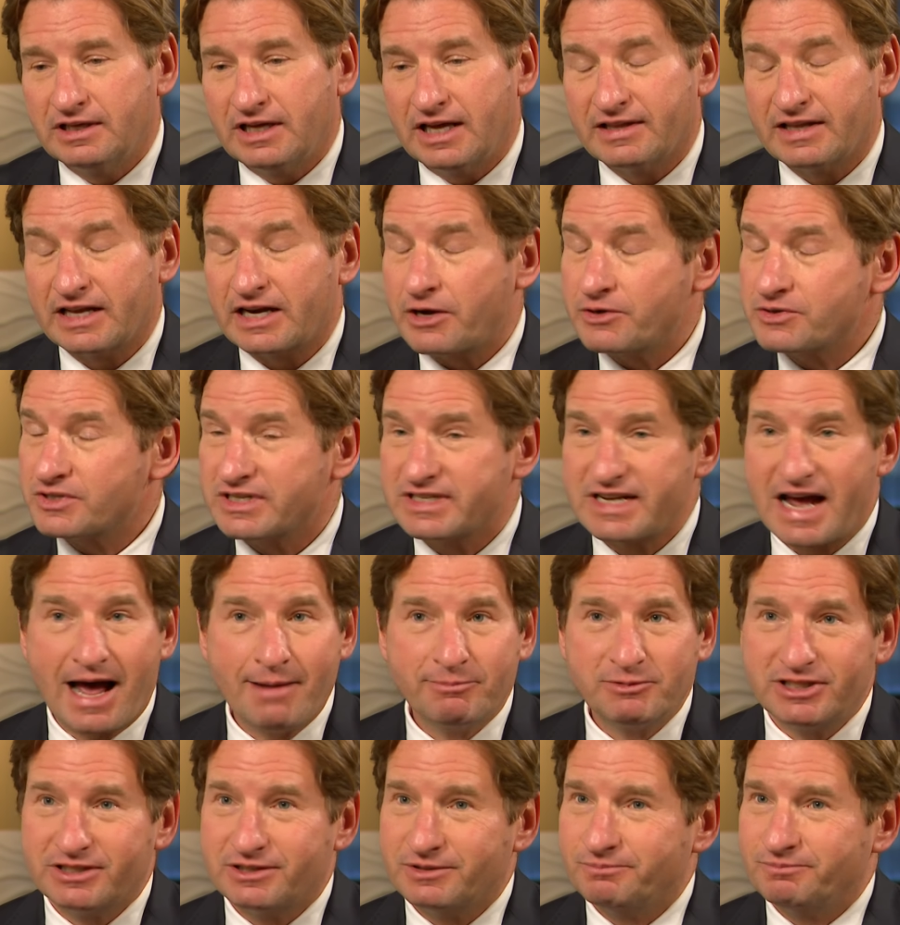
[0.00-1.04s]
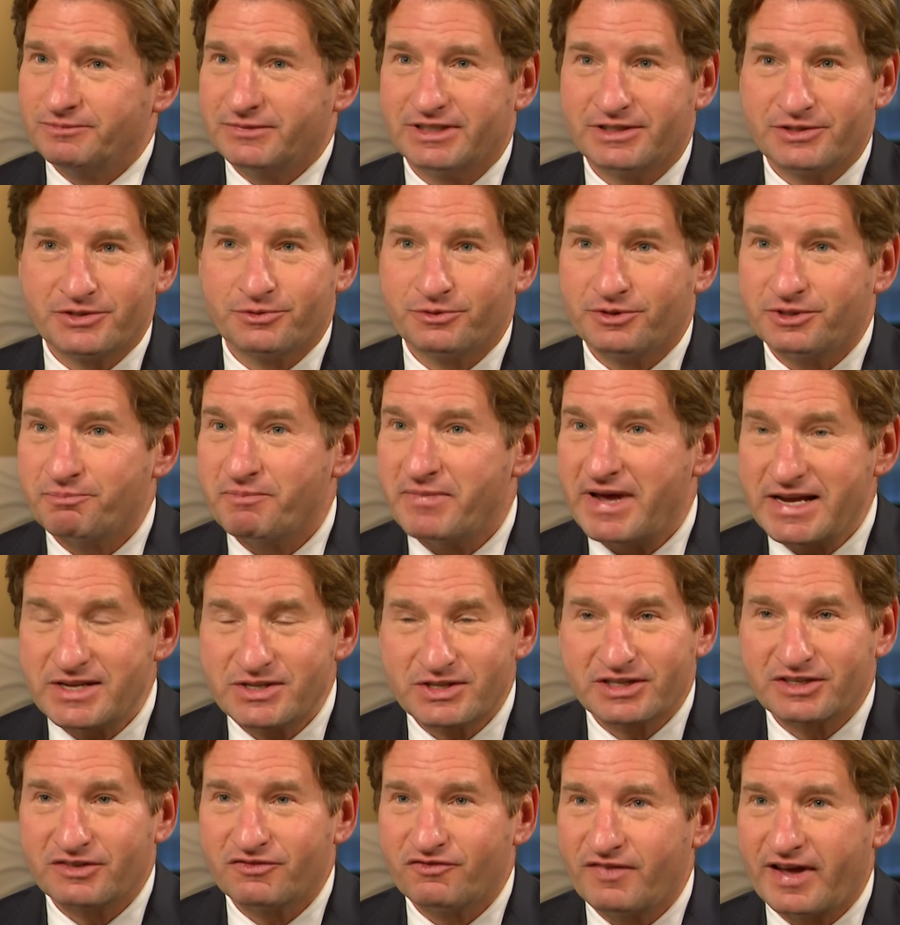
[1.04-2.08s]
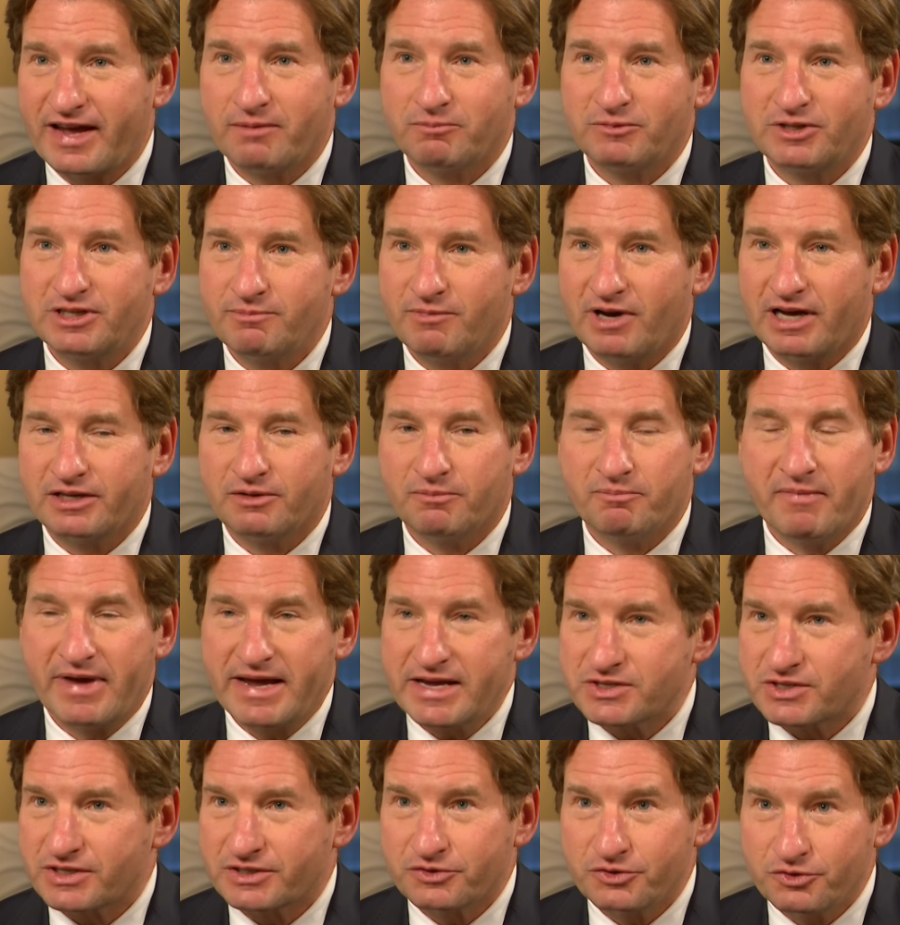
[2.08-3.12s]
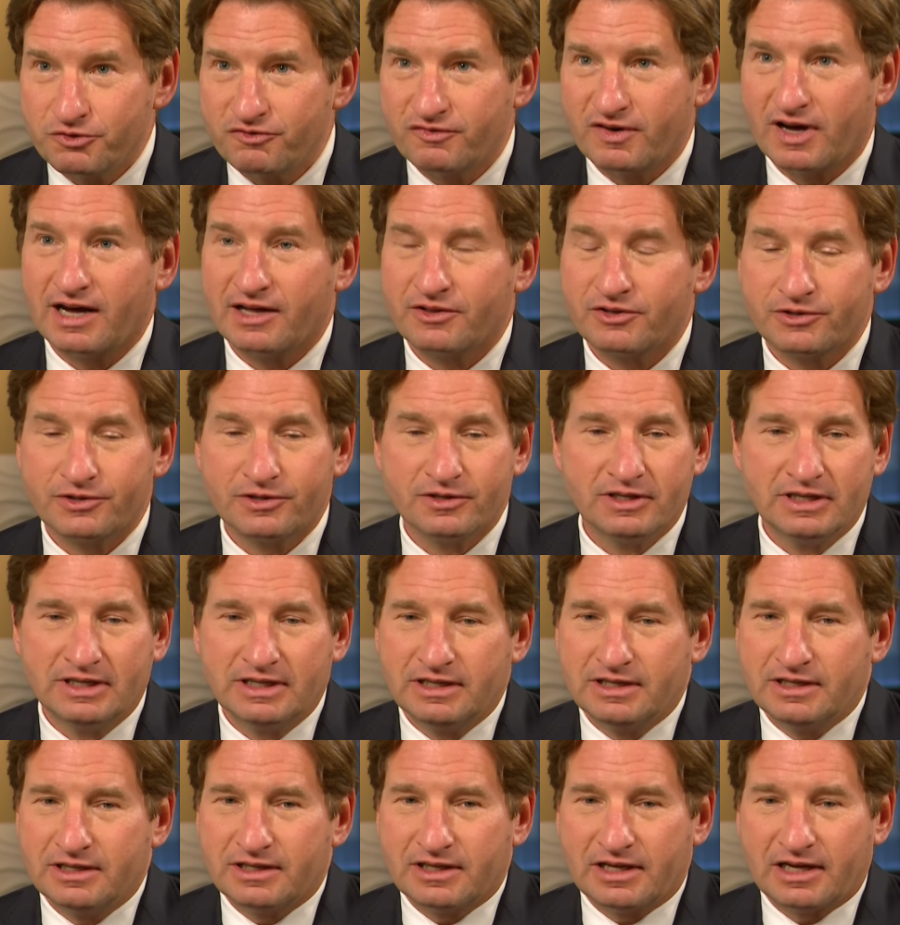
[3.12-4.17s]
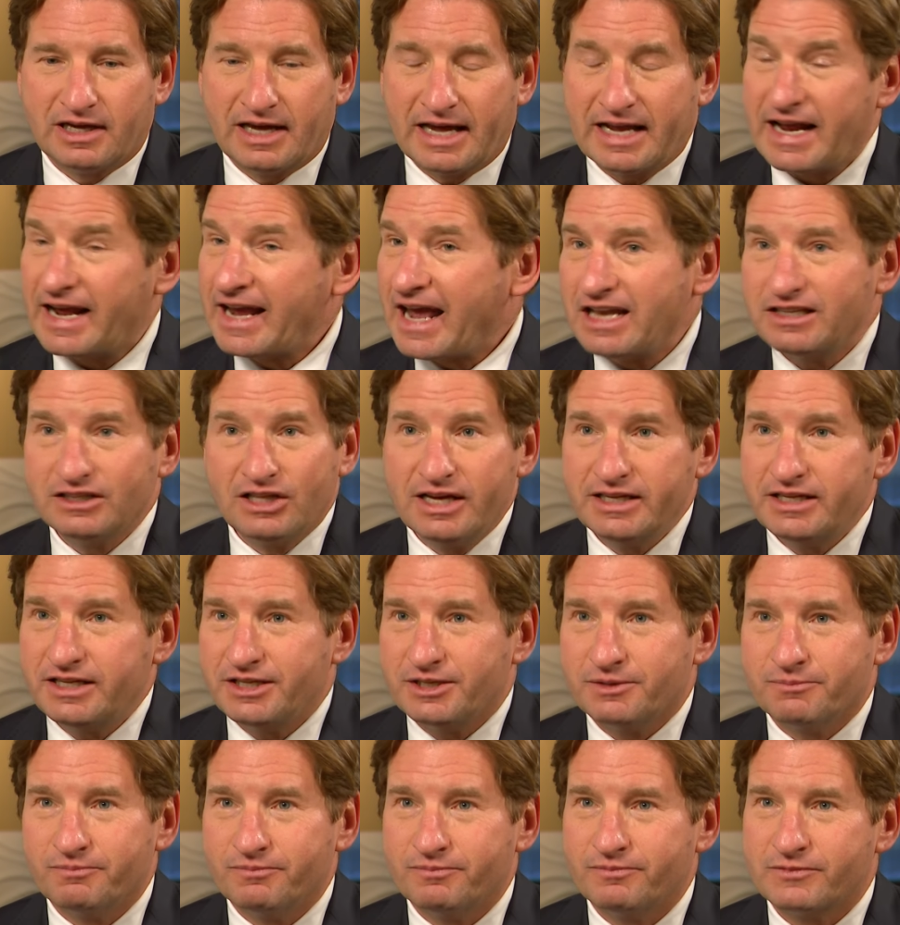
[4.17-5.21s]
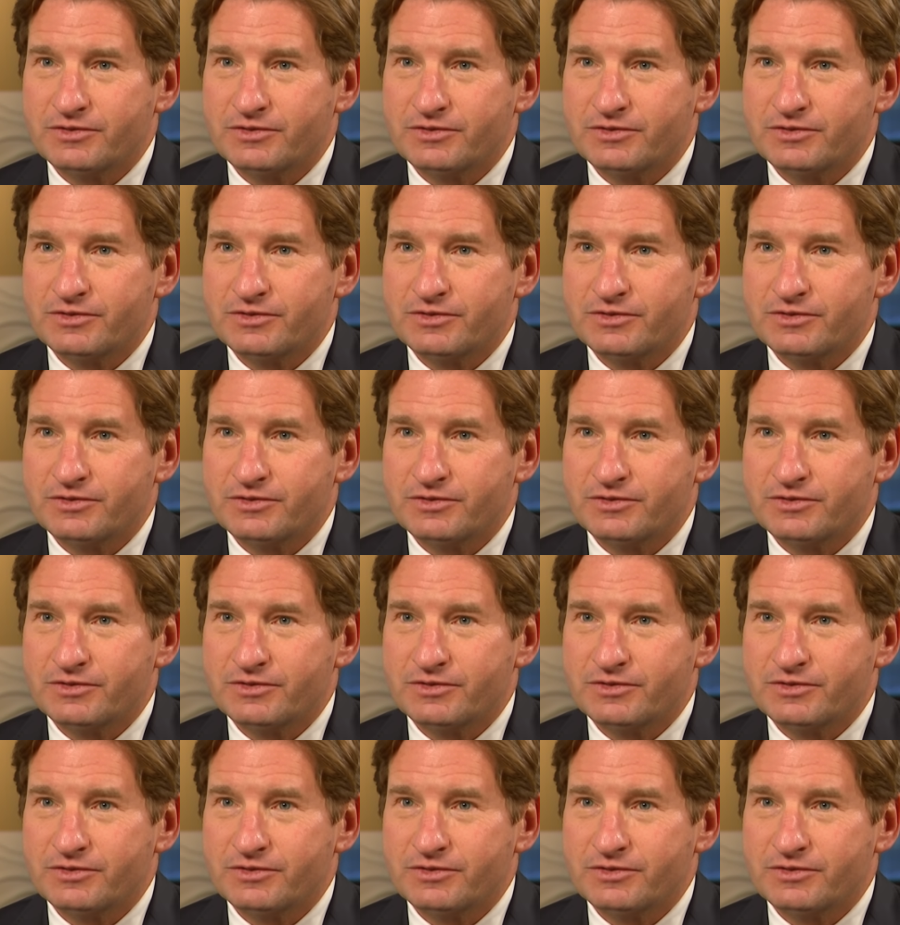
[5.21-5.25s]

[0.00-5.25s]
And then I was adopted into an amazing family by an amazing new father, uh, and I got lucky.